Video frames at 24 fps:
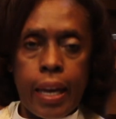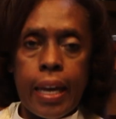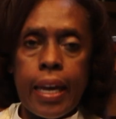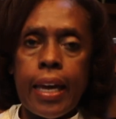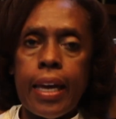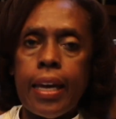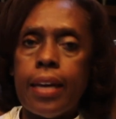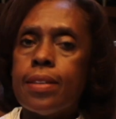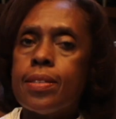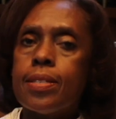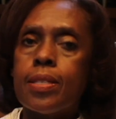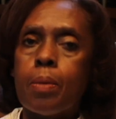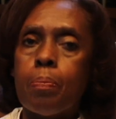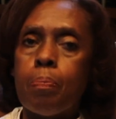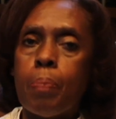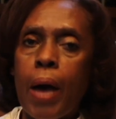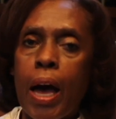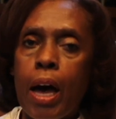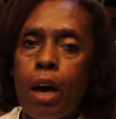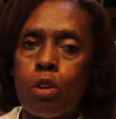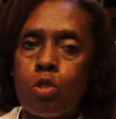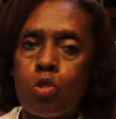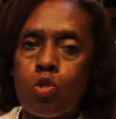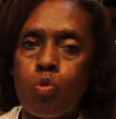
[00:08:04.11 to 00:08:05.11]
He is
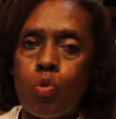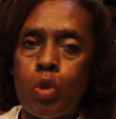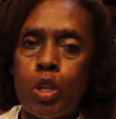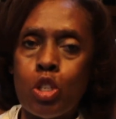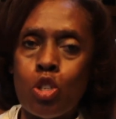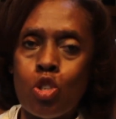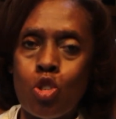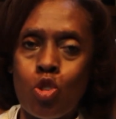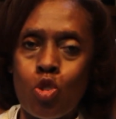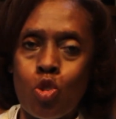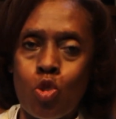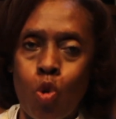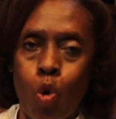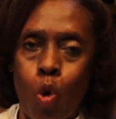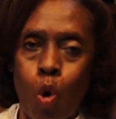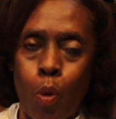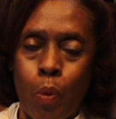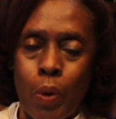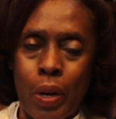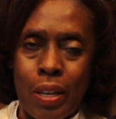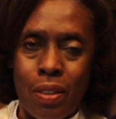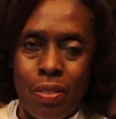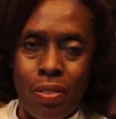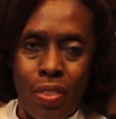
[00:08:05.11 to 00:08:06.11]
about
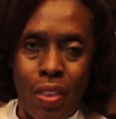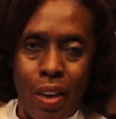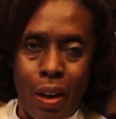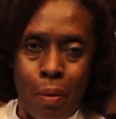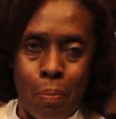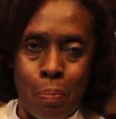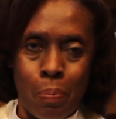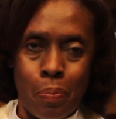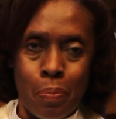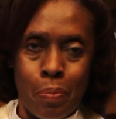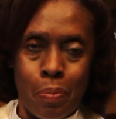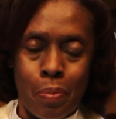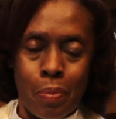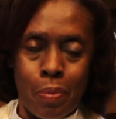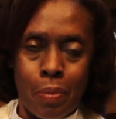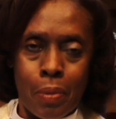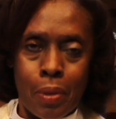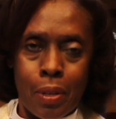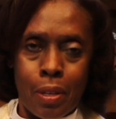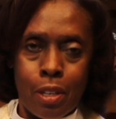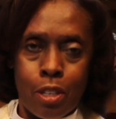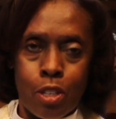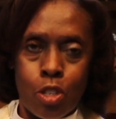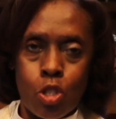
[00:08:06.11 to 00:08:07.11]
restoring them
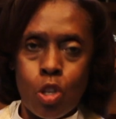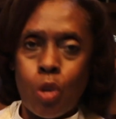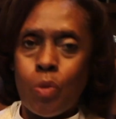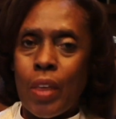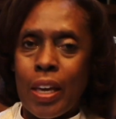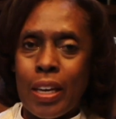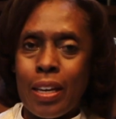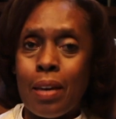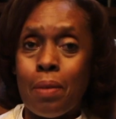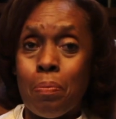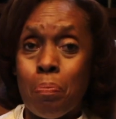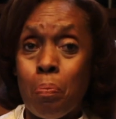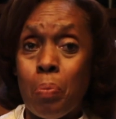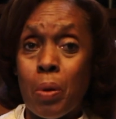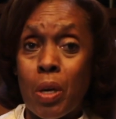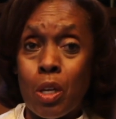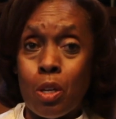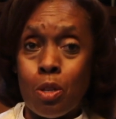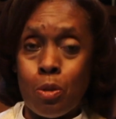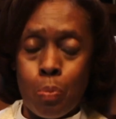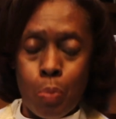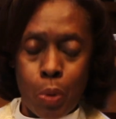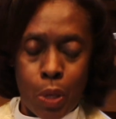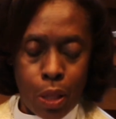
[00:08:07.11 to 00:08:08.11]
so they can
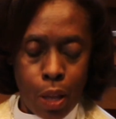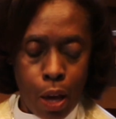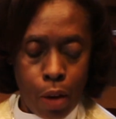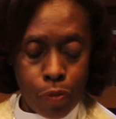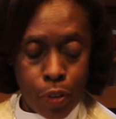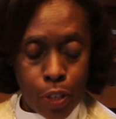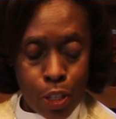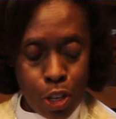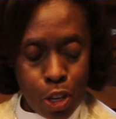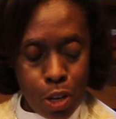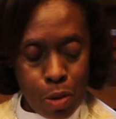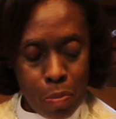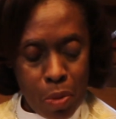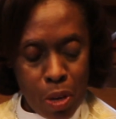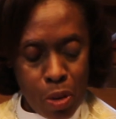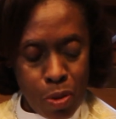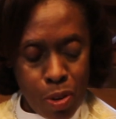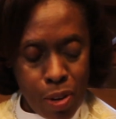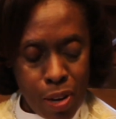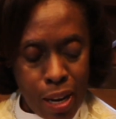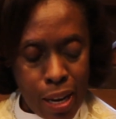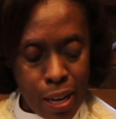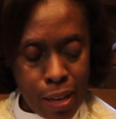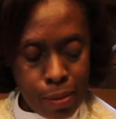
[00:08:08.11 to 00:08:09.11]
build beloved
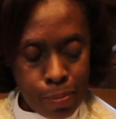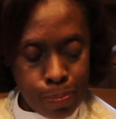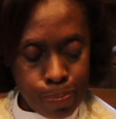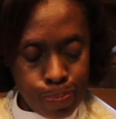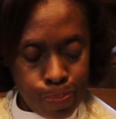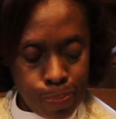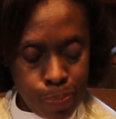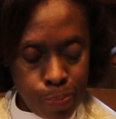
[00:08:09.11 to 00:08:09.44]
community.